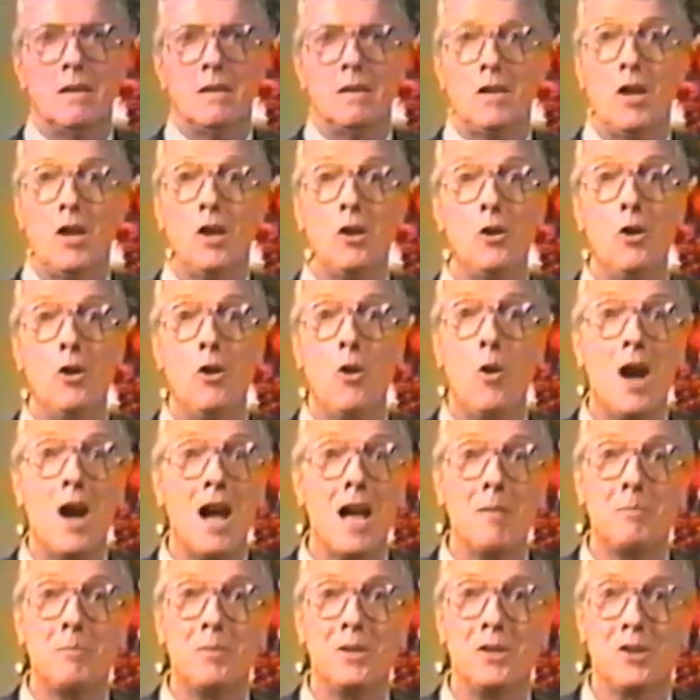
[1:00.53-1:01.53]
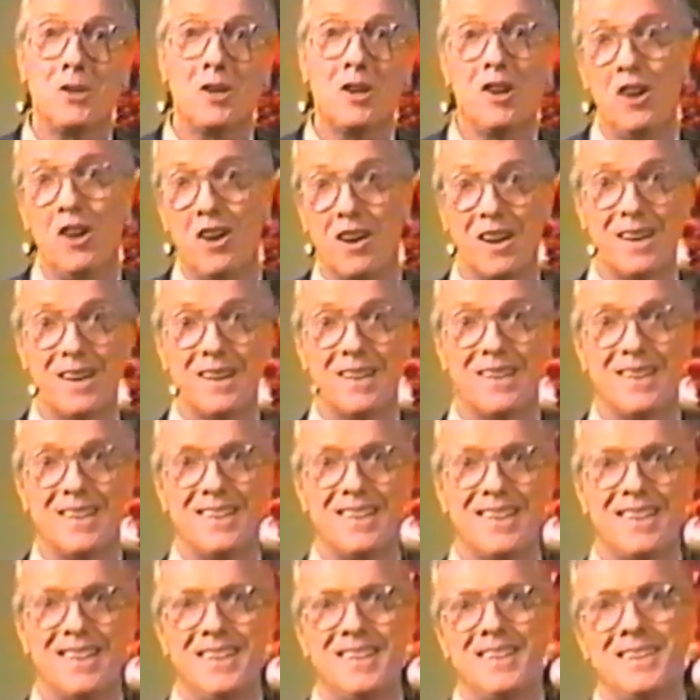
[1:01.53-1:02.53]
Hello, I'm Peter Clark.
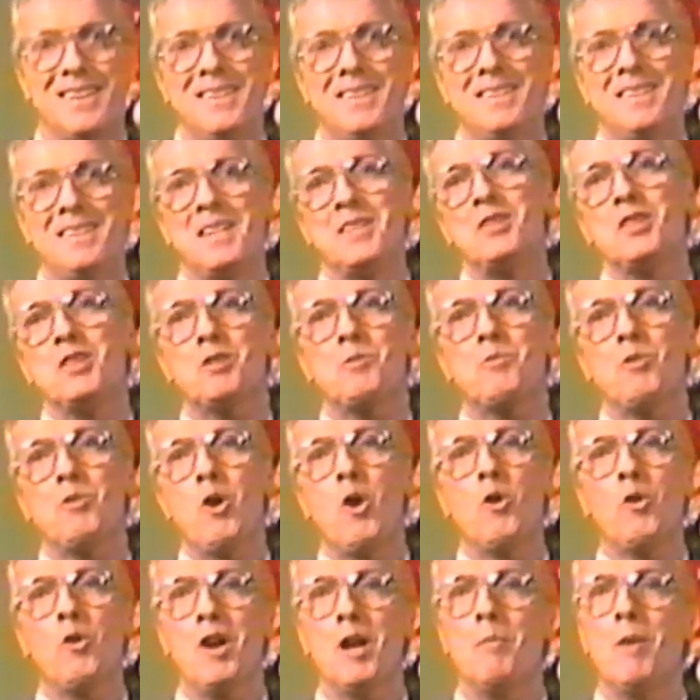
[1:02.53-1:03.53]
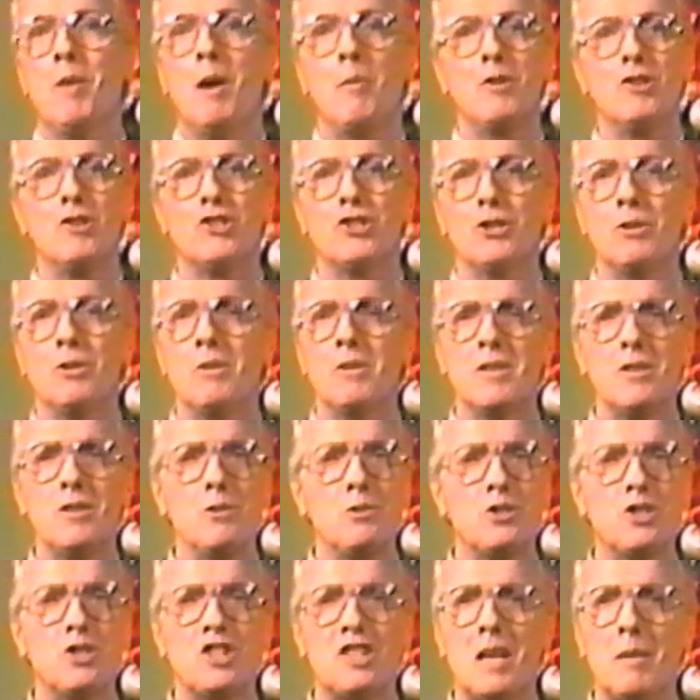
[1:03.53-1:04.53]
In this program, I'll be showing you
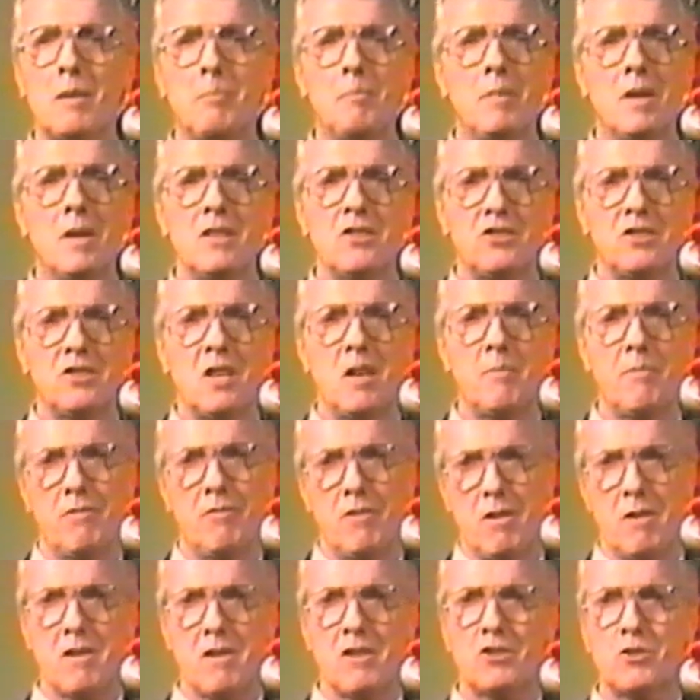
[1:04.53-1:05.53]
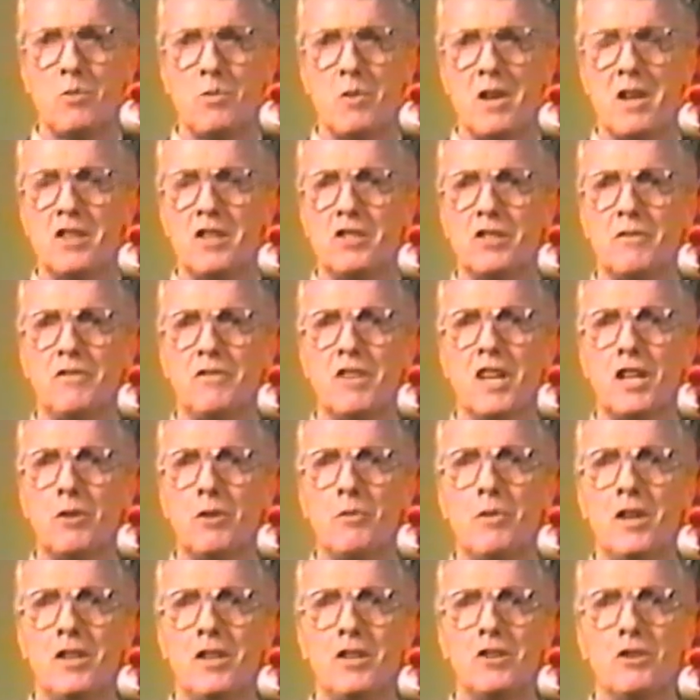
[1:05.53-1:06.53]
step-by-step various ways of
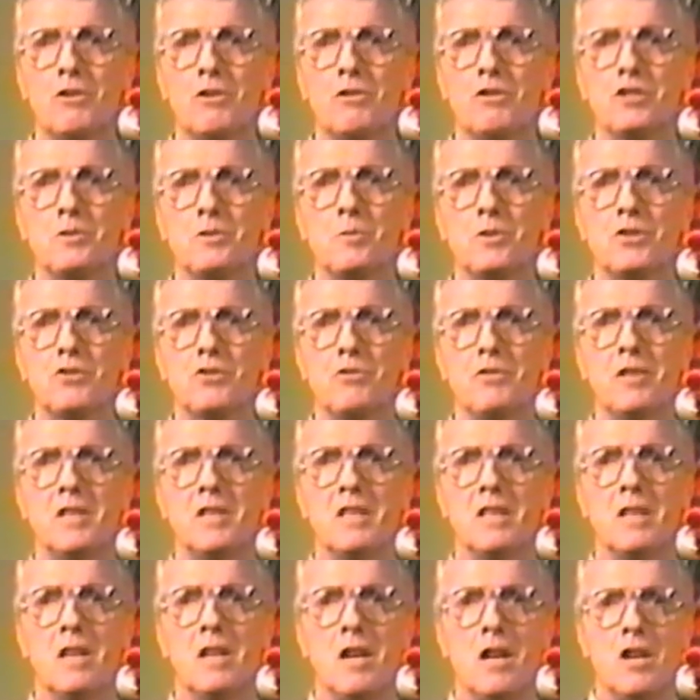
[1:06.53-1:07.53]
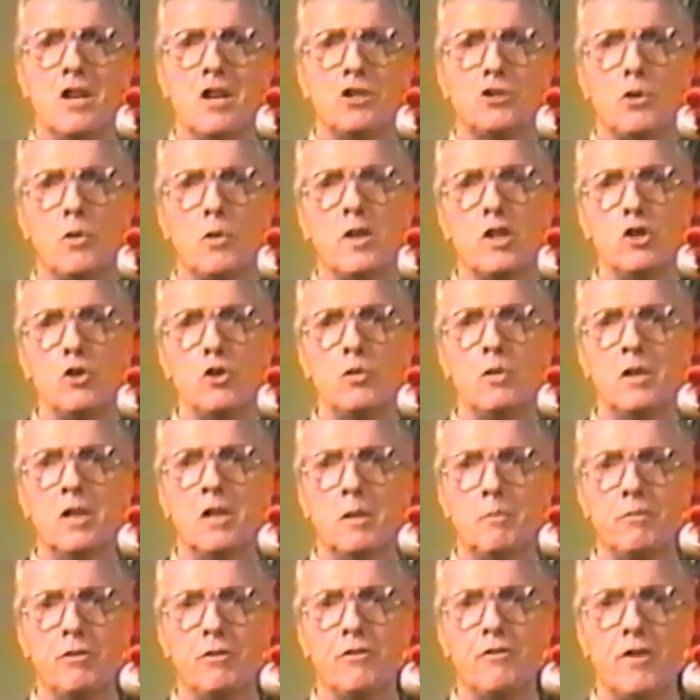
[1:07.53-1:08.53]
decorating your Christmas tree so that you can
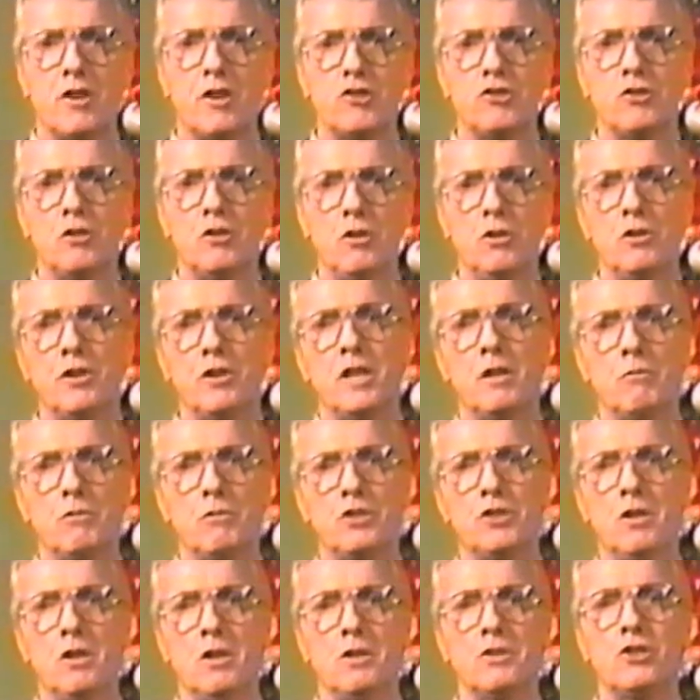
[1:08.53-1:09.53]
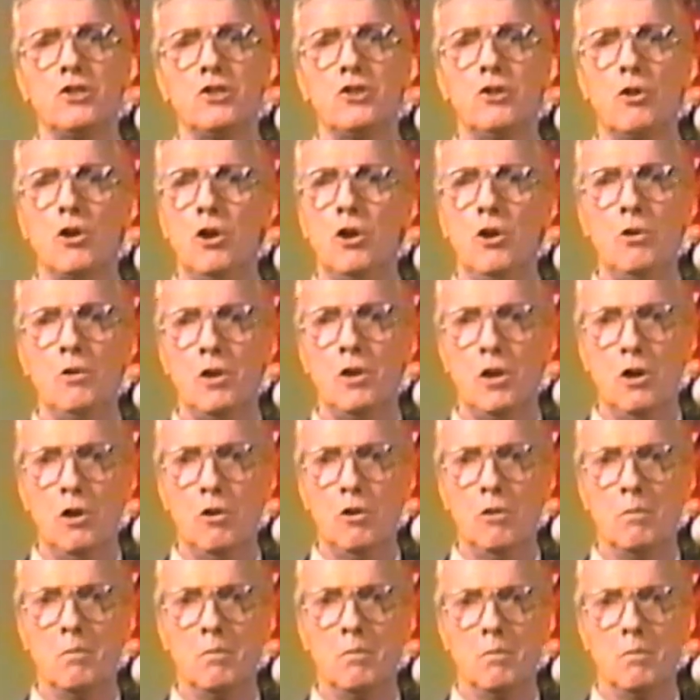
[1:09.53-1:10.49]
get professional-looking results in your own home.